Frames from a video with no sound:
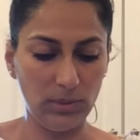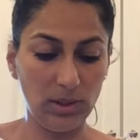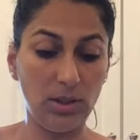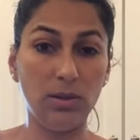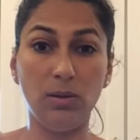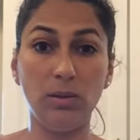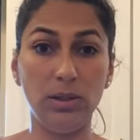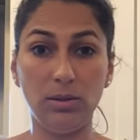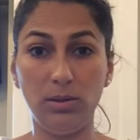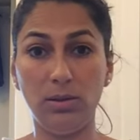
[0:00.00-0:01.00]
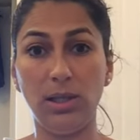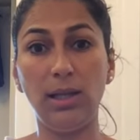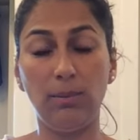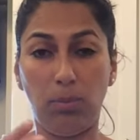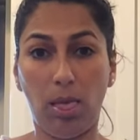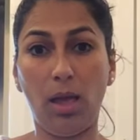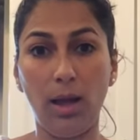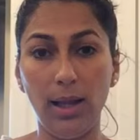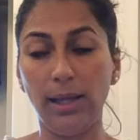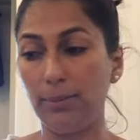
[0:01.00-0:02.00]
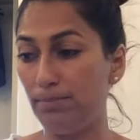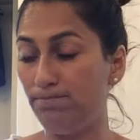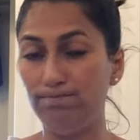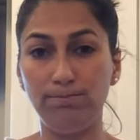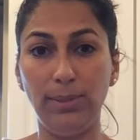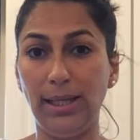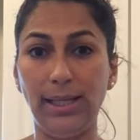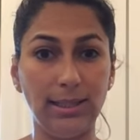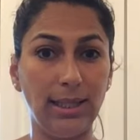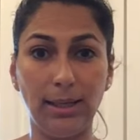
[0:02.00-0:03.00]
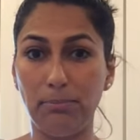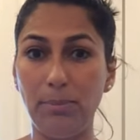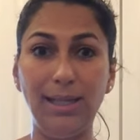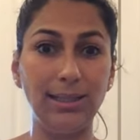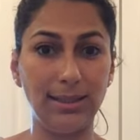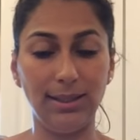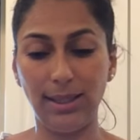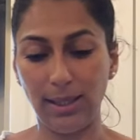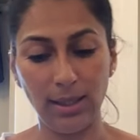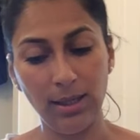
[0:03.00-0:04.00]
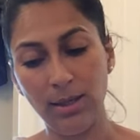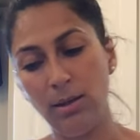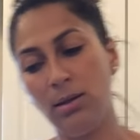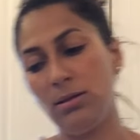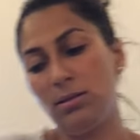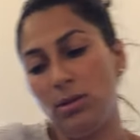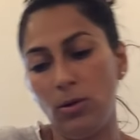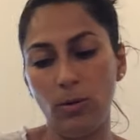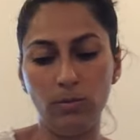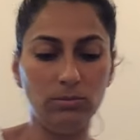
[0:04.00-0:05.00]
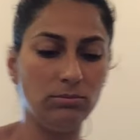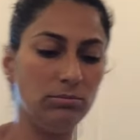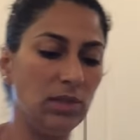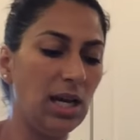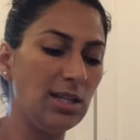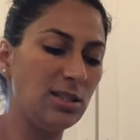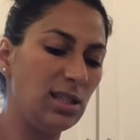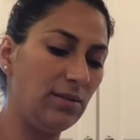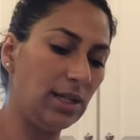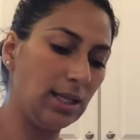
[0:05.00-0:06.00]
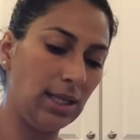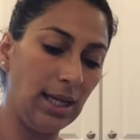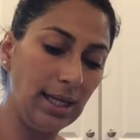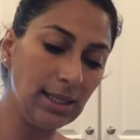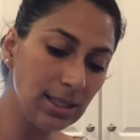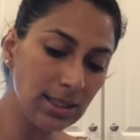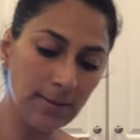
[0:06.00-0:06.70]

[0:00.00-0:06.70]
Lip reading: you know, when you cook it like blend, like melt, like, so I just leave it at the end.